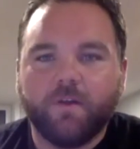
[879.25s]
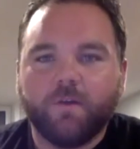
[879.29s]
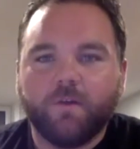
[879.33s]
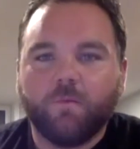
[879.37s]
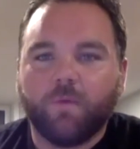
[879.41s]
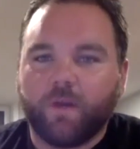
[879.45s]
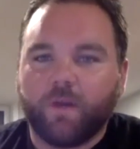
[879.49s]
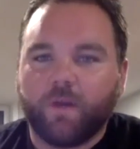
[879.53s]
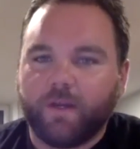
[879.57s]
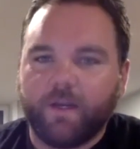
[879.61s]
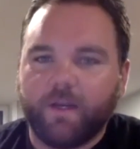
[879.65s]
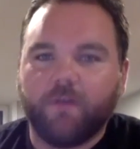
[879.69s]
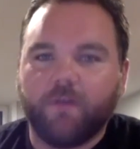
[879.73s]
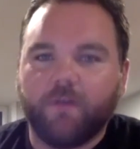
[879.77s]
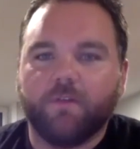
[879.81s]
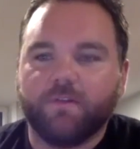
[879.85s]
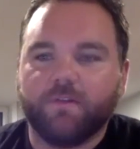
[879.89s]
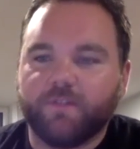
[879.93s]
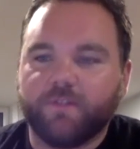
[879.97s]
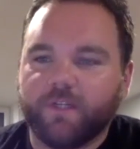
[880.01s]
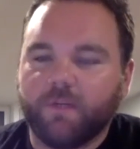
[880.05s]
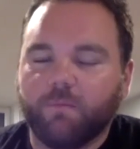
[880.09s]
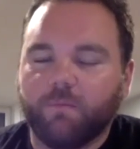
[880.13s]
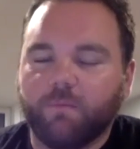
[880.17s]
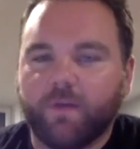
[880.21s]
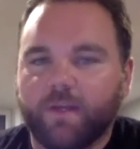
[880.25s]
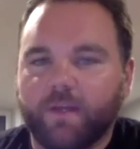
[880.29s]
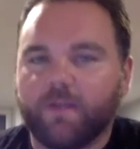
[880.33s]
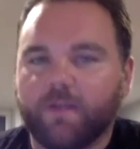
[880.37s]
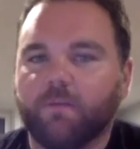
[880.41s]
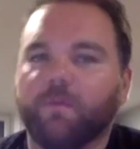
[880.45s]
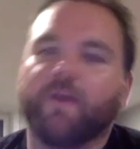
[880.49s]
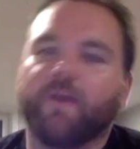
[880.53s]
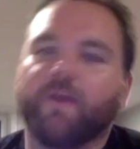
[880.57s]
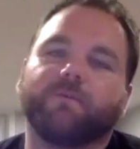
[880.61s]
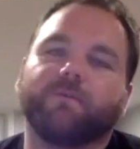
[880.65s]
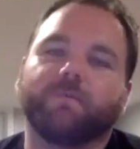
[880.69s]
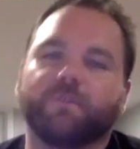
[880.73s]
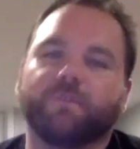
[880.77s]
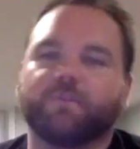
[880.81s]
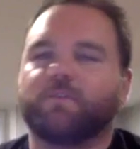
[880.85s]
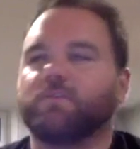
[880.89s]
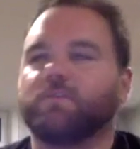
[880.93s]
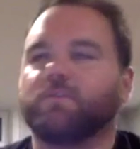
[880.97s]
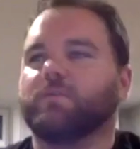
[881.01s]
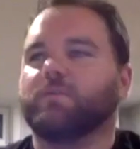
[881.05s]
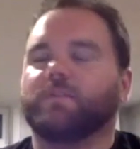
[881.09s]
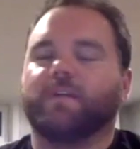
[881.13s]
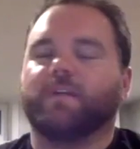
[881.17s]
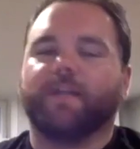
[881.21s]
We're getting out of the gym. We're getting away from just
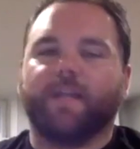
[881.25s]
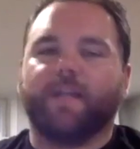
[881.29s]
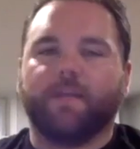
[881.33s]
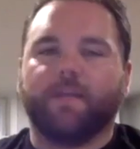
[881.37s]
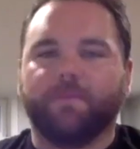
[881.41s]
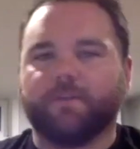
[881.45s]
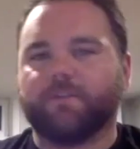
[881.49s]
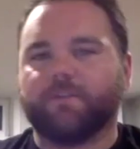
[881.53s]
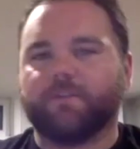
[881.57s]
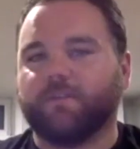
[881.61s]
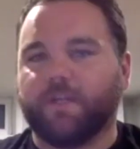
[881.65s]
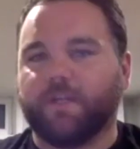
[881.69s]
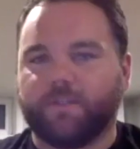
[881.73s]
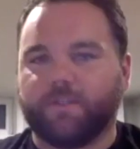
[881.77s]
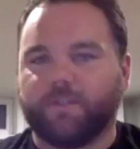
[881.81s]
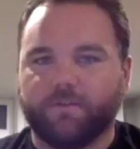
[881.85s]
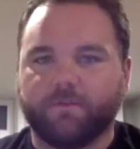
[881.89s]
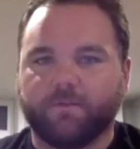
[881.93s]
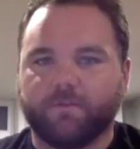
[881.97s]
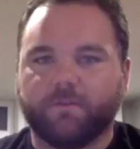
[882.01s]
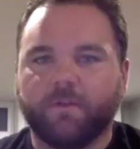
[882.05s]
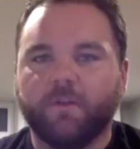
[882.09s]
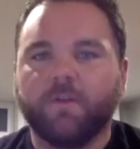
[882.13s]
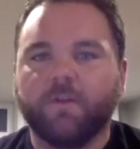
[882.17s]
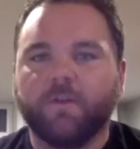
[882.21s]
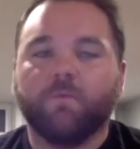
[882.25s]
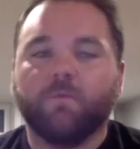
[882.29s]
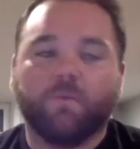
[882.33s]
doing dynamic stretches.